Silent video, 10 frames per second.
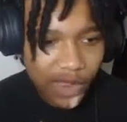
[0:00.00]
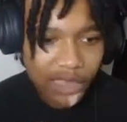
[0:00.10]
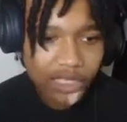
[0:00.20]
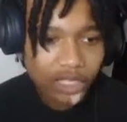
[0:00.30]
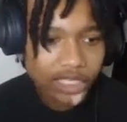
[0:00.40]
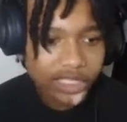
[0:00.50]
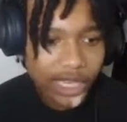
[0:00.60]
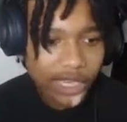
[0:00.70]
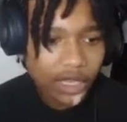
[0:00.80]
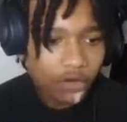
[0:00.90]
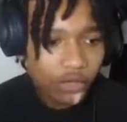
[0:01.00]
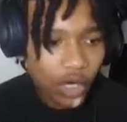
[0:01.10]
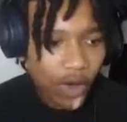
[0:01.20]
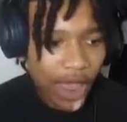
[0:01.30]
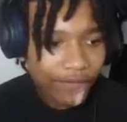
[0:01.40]
I literally said, we
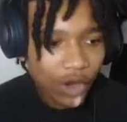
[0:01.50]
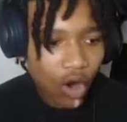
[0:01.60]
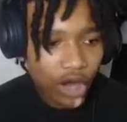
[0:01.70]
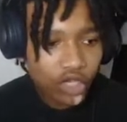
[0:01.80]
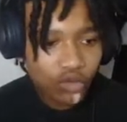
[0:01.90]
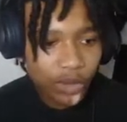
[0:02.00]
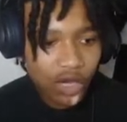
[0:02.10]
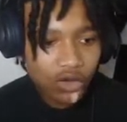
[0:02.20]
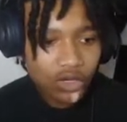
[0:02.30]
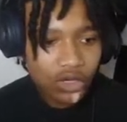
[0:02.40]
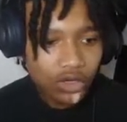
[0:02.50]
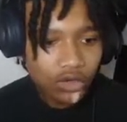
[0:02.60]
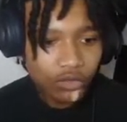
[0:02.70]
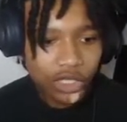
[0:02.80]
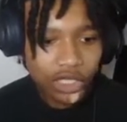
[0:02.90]
don't have to argue, bro.
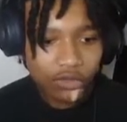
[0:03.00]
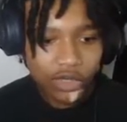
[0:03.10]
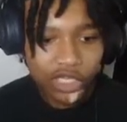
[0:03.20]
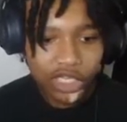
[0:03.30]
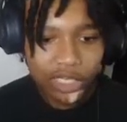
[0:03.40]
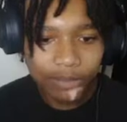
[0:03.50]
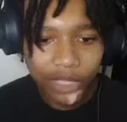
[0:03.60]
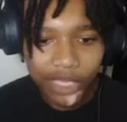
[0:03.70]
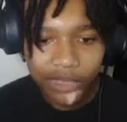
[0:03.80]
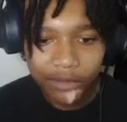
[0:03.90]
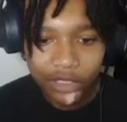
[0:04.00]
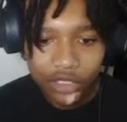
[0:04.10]
We can we can keep playing.